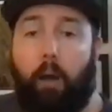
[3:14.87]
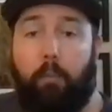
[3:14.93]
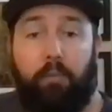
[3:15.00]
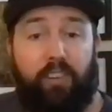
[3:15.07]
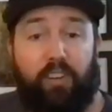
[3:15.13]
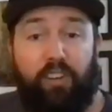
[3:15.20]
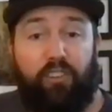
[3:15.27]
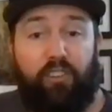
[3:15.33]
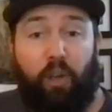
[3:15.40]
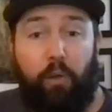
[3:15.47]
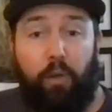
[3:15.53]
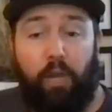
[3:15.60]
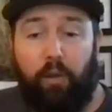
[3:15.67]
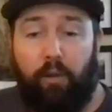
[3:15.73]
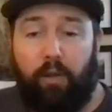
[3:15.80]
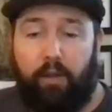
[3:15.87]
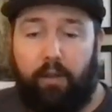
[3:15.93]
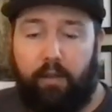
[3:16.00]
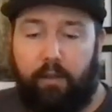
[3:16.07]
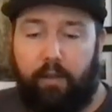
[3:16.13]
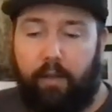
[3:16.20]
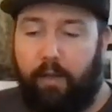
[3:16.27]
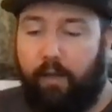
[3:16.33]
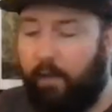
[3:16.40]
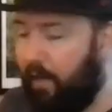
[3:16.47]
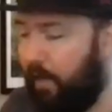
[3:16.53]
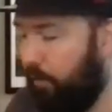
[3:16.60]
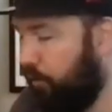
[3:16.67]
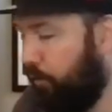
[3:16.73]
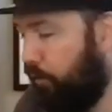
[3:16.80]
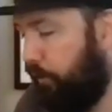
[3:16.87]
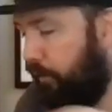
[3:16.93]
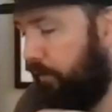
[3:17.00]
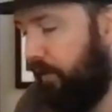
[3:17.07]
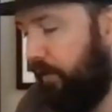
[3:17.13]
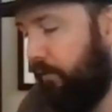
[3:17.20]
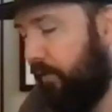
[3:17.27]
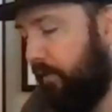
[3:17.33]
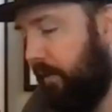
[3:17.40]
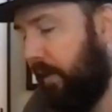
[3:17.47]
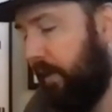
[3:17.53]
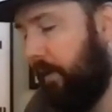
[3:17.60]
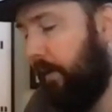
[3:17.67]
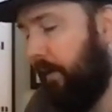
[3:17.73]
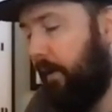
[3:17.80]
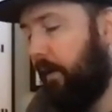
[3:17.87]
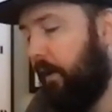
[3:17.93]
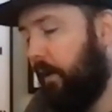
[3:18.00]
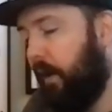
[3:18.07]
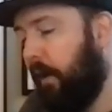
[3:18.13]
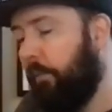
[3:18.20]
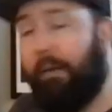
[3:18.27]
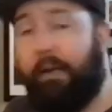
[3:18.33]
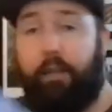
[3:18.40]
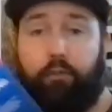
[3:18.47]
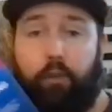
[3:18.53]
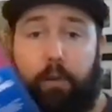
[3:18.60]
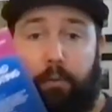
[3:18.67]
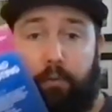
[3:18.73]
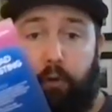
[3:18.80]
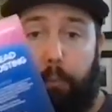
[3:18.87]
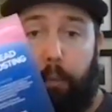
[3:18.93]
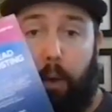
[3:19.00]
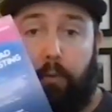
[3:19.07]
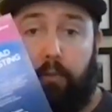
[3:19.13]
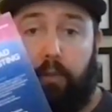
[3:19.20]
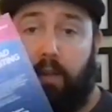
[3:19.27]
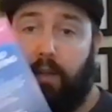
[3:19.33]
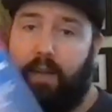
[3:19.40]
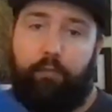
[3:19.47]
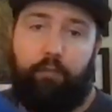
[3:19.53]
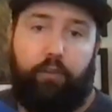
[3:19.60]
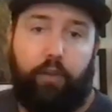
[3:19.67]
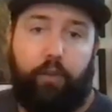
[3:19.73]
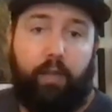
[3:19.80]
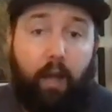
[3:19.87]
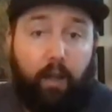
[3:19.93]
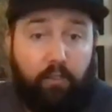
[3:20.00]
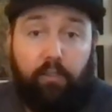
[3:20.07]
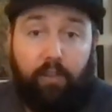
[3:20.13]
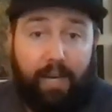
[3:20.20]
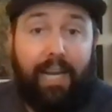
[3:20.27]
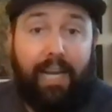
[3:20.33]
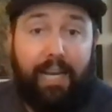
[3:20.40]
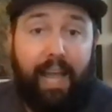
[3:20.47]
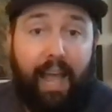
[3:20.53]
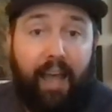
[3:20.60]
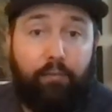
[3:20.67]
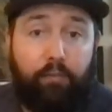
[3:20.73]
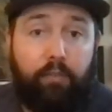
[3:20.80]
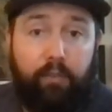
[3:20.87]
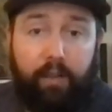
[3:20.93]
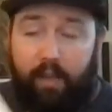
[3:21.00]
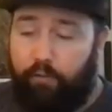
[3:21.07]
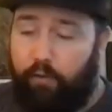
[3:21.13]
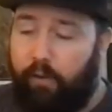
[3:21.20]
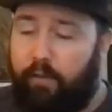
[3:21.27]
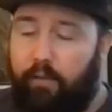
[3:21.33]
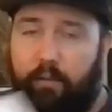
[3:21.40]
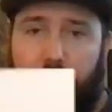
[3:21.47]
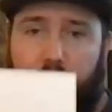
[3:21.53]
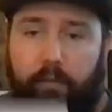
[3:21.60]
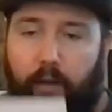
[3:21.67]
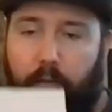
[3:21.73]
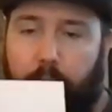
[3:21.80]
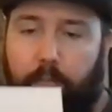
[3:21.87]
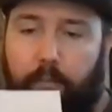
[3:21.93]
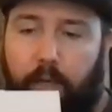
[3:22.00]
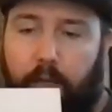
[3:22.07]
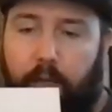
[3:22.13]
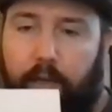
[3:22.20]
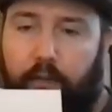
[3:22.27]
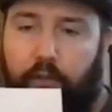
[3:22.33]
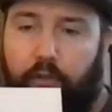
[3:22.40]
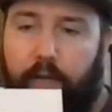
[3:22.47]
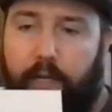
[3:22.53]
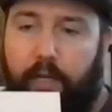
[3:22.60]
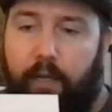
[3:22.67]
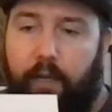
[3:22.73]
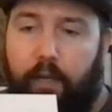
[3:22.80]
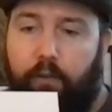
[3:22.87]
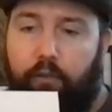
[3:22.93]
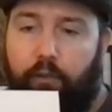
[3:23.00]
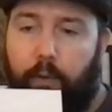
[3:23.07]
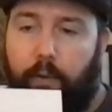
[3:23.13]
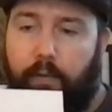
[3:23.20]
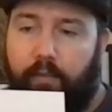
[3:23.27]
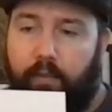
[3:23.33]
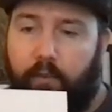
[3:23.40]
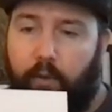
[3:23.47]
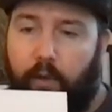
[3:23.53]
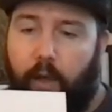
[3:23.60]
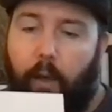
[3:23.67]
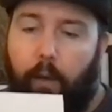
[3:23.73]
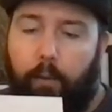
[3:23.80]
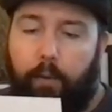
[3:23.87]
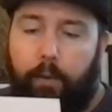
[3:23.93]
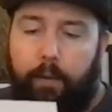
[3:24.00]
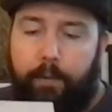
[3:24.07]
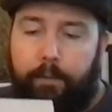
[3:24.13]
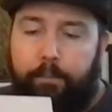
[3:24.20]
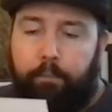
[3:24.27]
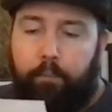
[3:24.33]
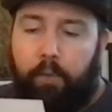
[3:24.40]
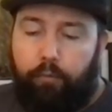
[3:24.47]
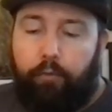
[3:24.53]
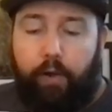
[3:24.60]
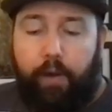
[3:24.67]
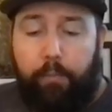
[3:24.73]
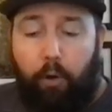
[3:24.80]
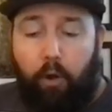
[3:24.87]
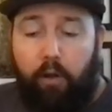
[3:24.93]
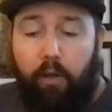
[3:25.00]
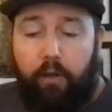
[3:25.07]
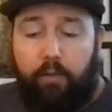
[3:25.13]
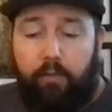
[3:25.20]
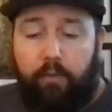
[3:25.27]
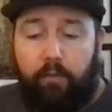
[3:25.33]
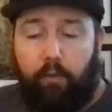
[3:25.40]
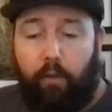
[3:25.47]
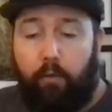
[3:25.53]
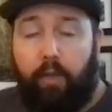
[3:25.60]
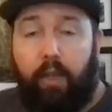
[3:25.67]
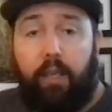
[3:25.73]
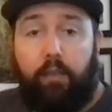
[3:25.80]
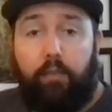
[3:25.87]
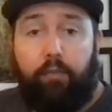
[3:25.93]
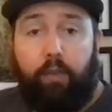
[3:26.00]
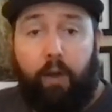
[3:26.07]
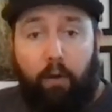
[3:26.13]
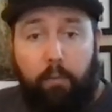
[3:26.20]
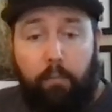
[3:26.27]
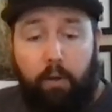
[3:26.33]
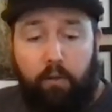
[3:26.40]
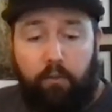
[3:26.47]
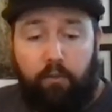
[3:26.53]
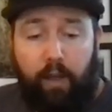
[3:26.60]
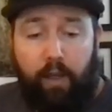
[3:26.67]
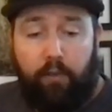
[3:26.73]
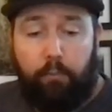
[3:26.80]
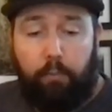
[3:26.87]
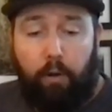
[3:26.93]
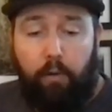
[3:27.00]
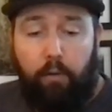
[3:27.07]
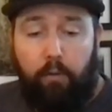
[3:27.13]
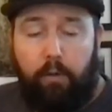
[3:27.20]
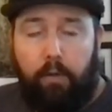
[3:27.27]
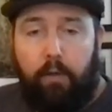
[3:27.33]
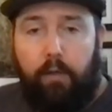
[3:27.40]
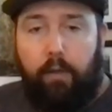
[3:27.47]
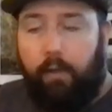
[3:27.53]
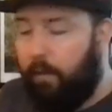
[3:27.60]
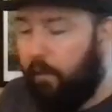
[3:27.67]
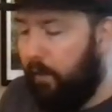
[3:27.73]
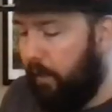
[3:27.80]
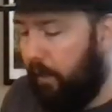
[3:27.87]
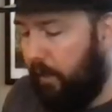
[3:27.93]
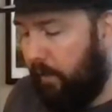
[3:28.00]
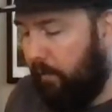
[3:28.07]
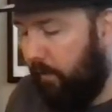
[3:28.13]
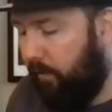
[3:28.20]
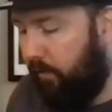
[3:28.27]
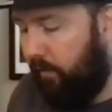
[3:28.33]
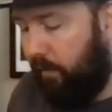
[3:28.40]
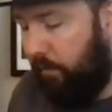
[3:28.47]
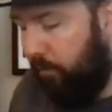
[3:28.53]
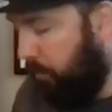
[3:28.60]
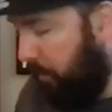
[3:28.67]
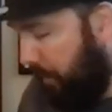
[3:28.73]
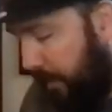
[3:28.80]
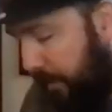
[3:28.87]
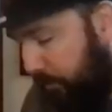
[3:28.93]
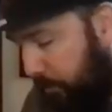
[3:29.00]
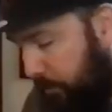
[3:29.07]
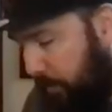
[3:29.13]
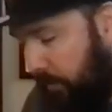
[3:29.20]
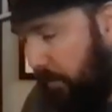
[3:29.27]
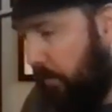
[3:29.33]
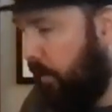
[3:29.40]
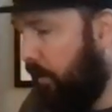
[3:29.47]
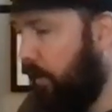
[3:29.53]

I'm just going to show you uh, how cool this stuff is in here. Uh, please read before posting. Never do that. I just clearly haven't, have I? I'm uh, literally doing this as I go. Free product, so thank you very much, Hasbro. Uh, this is unbelievable.